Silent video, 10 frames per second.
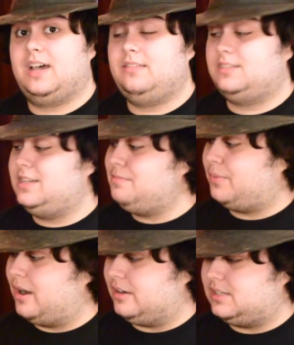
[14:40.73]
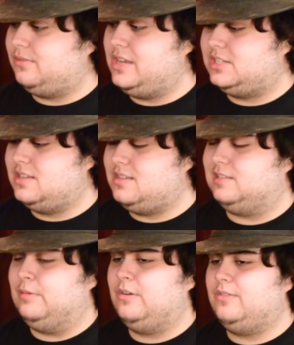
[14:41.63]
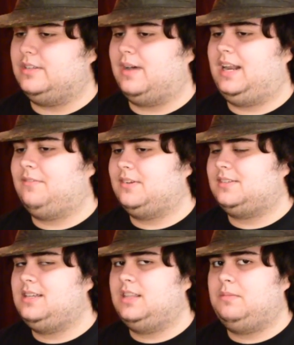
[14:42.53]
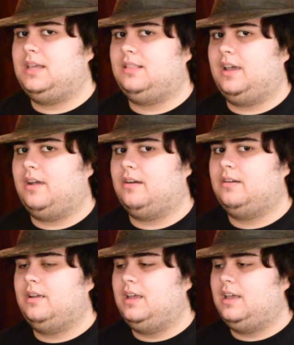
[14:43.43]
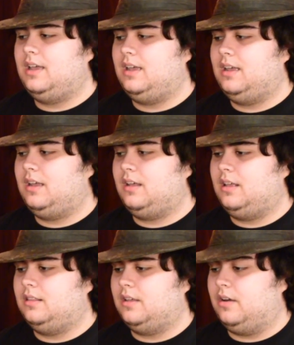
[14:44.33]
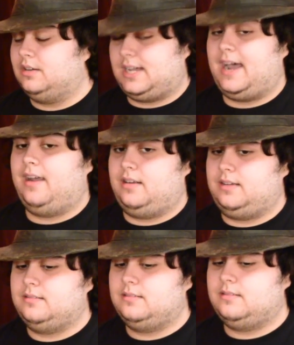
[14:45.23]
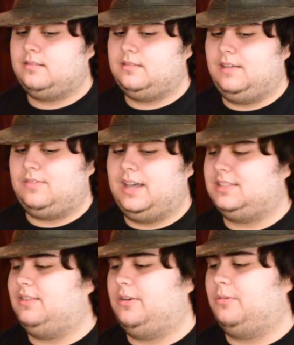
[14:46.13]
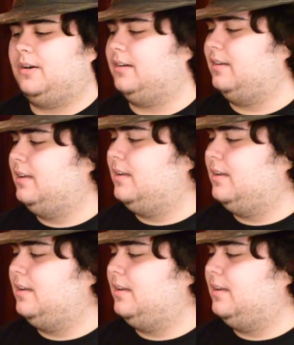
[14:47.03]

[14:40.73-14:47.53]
I've seen parts of each of these movies, but I've never seen them in their entirety, if that's even a word.